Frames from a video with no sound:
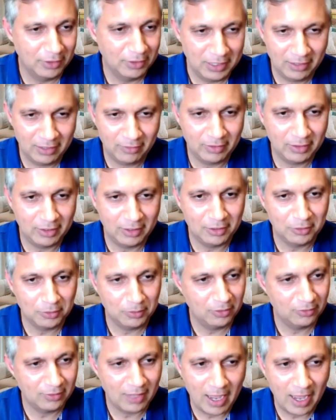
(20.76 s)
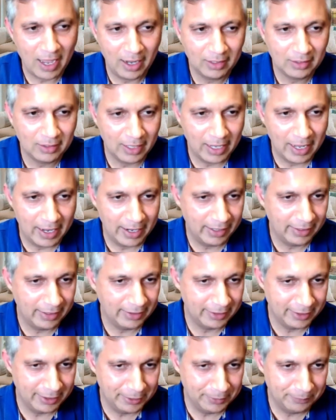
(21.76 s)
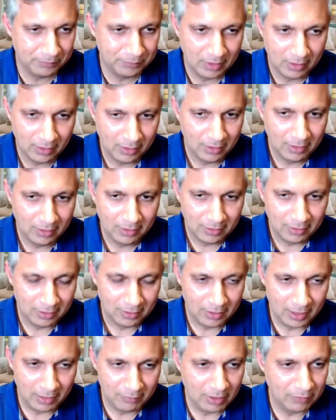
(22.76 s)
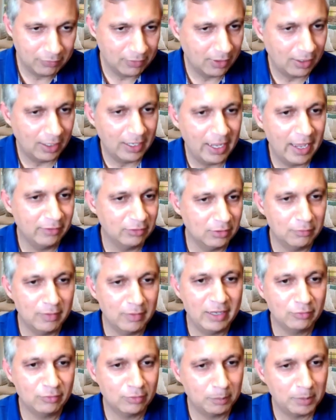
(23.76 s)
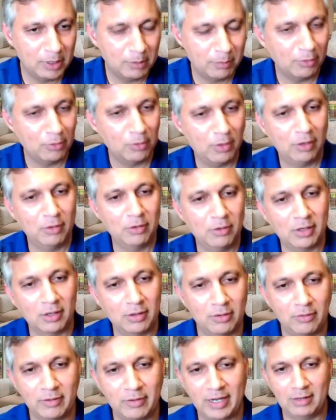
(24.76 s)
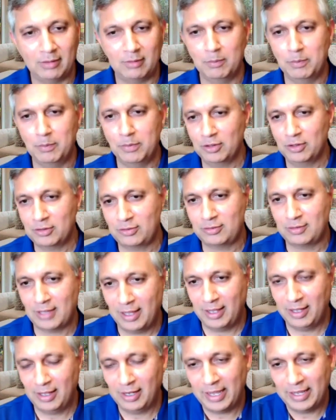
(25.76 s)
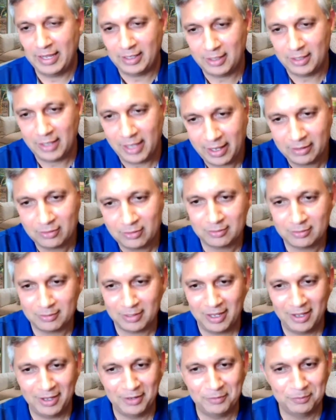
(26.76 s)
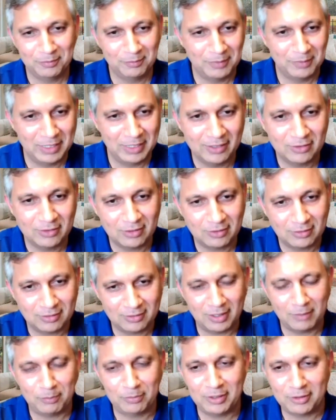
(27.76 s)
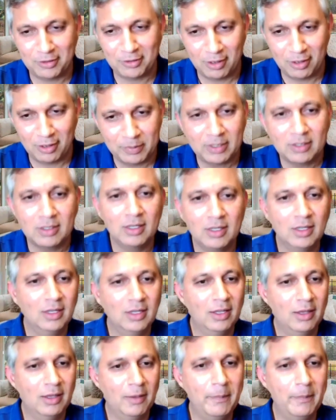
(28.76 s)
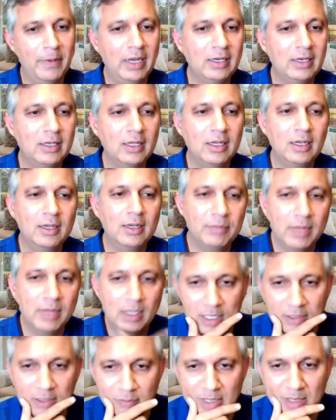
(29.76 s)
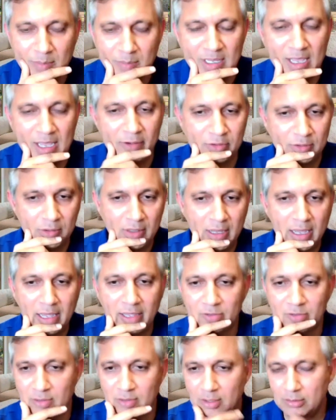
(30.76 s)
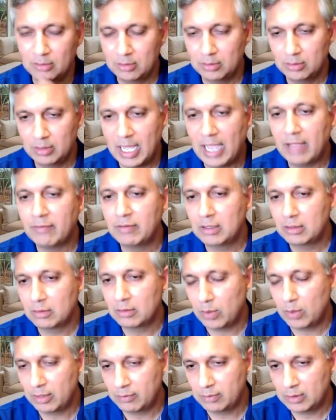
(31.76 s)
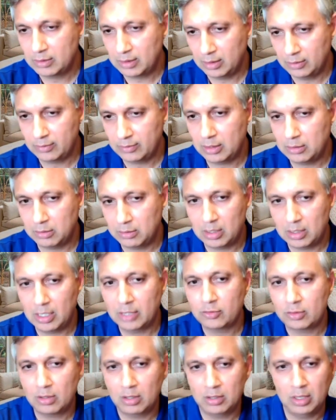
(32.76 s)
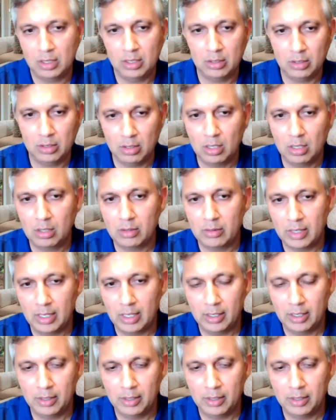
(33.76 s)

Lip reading: near and dear to his heart. And Dave definitely has advice for people who are looking to write books like he has, but that's a separate topic. But Dave, maybe I was going to ask you to dive into one of the things that you touched on in your